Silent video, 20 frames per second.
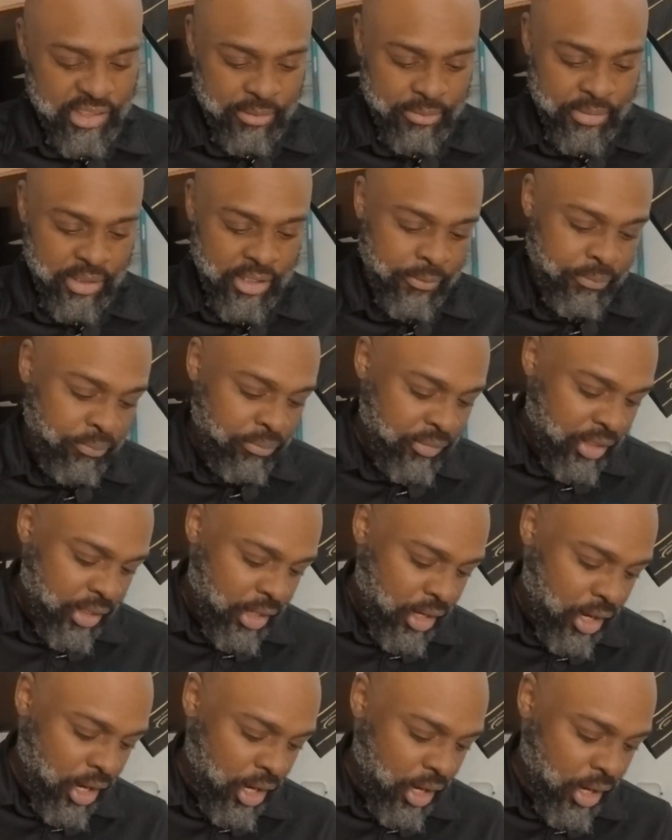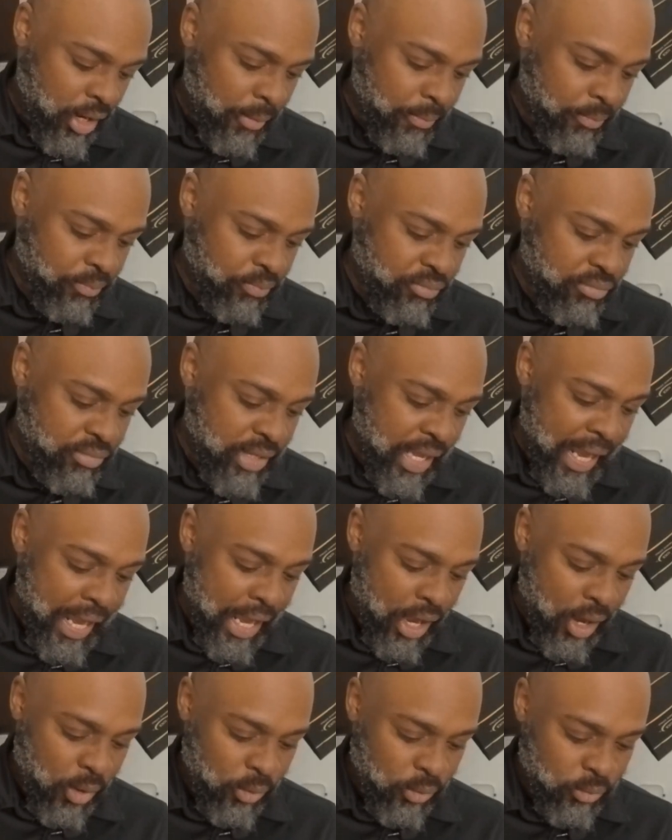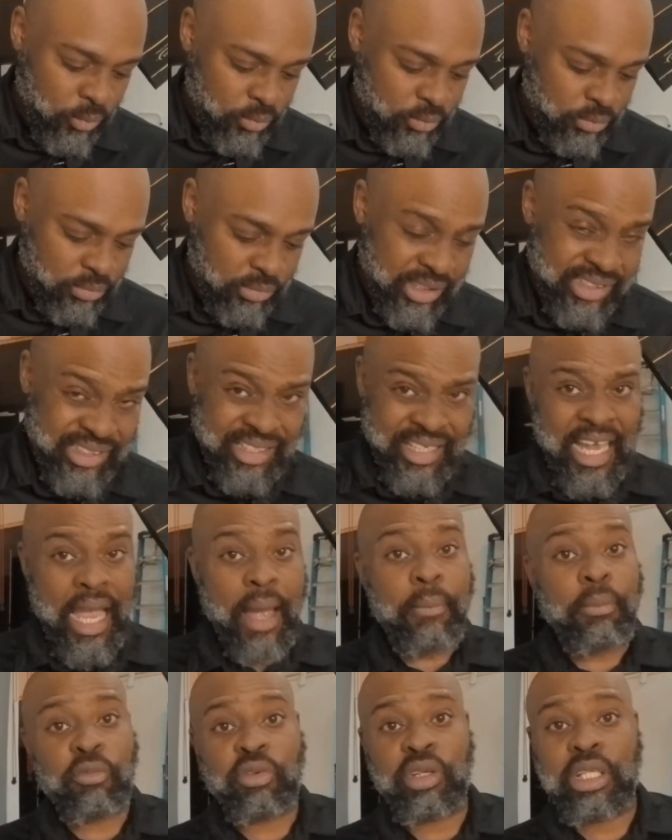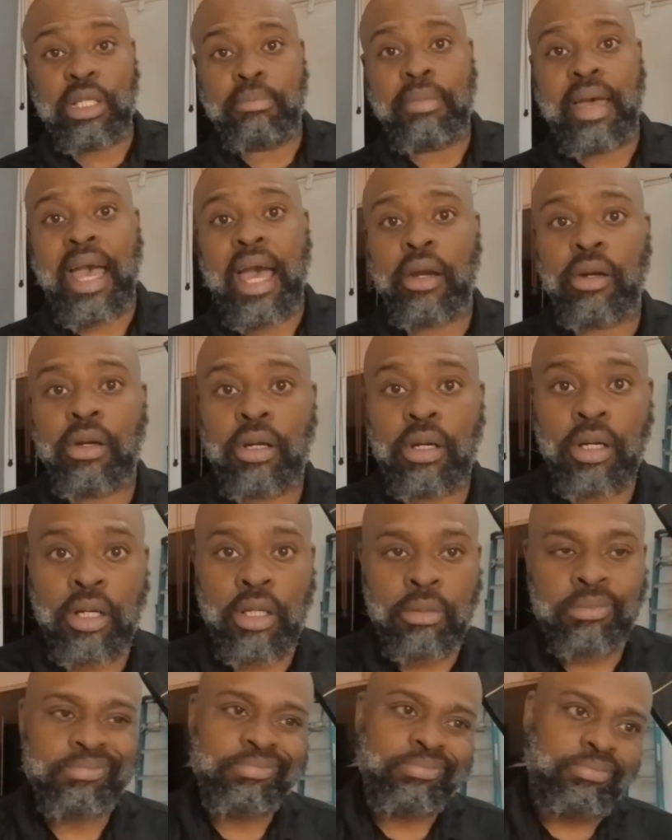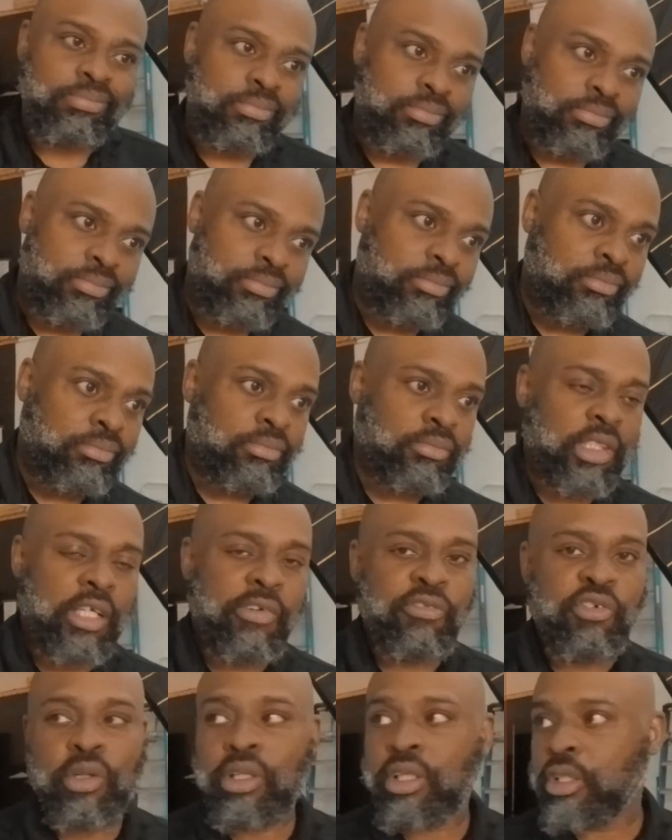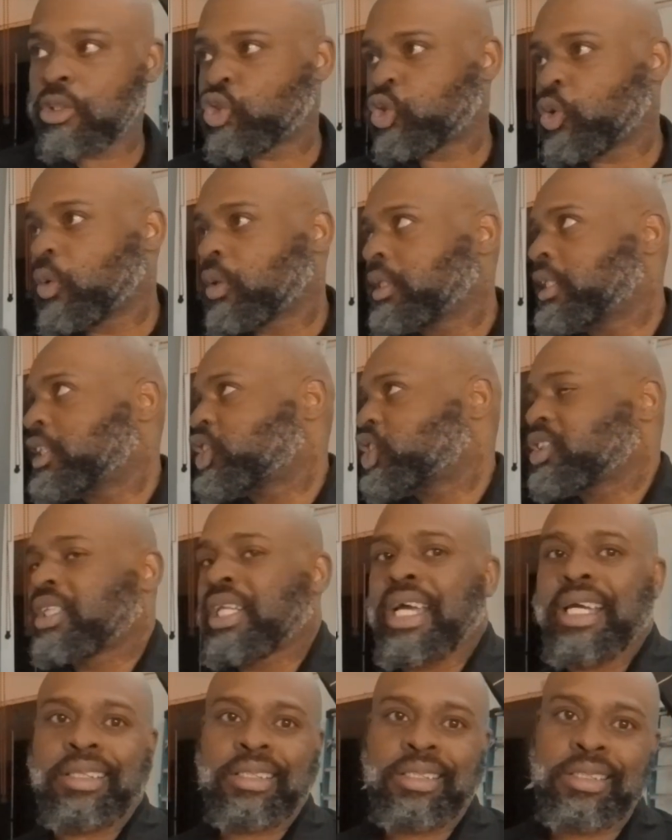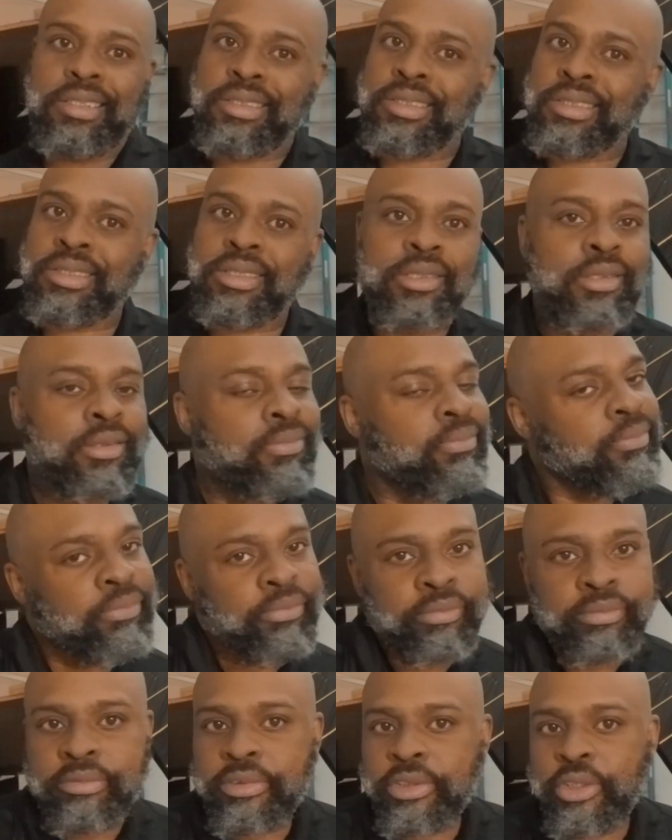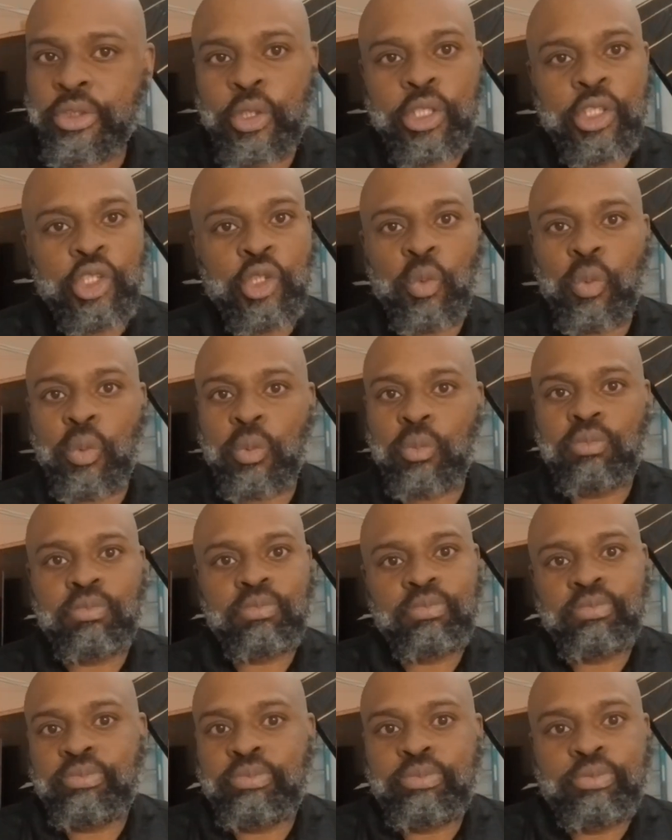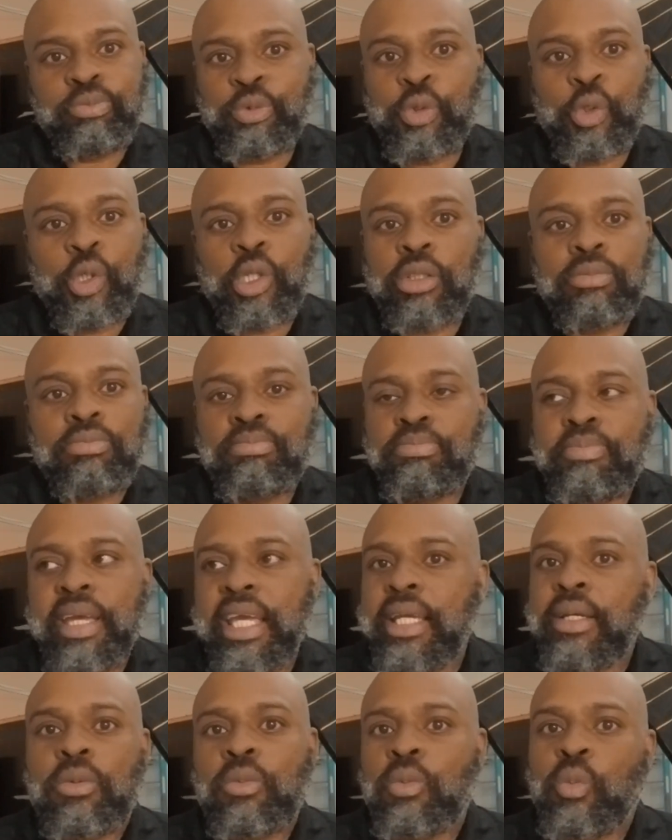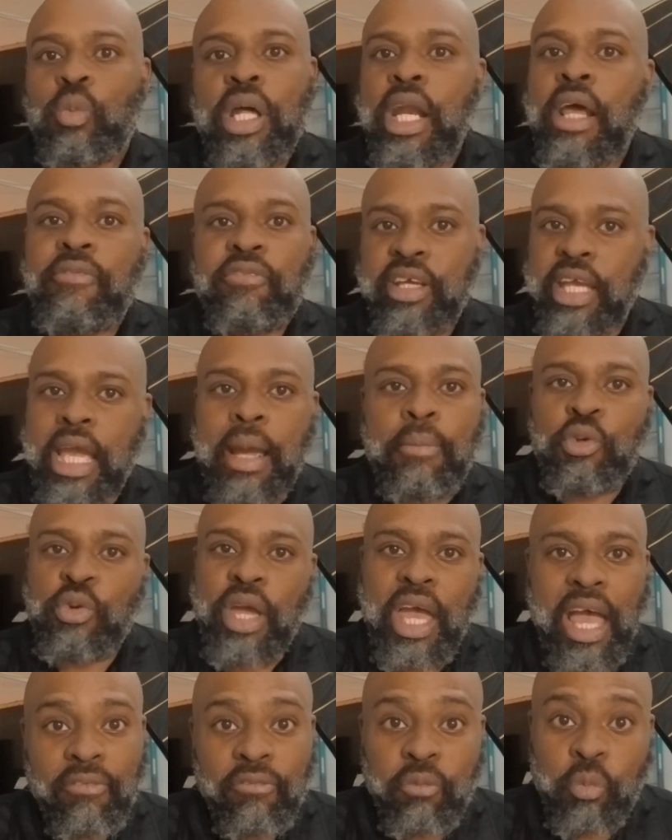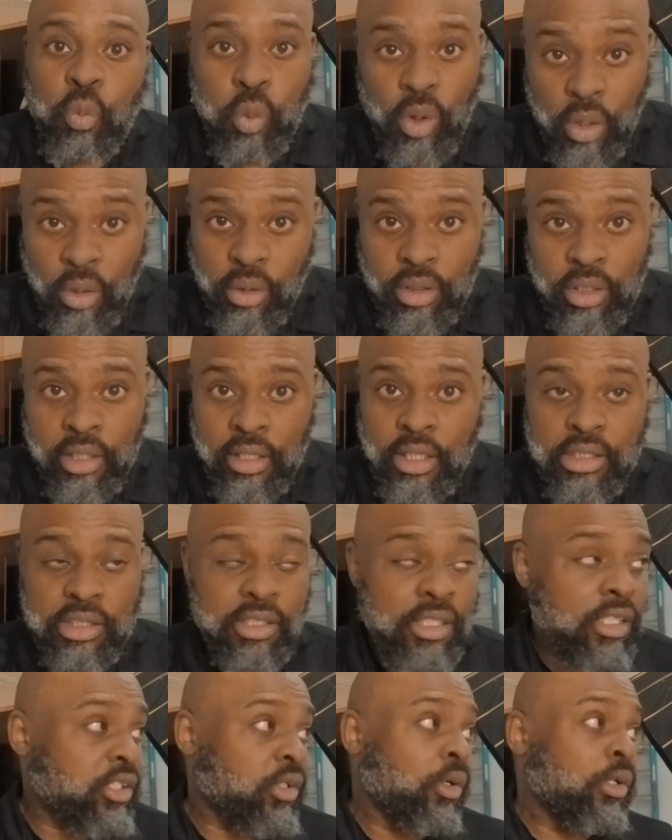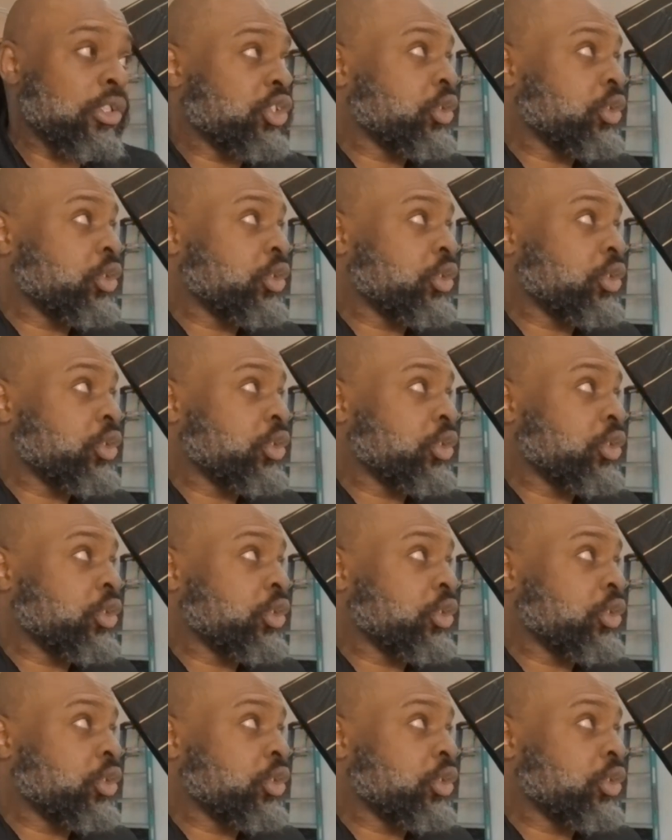to me. Now, does the camera really matter? If you're in a controlled condition like this, you could do you could make whatever camera you have work as long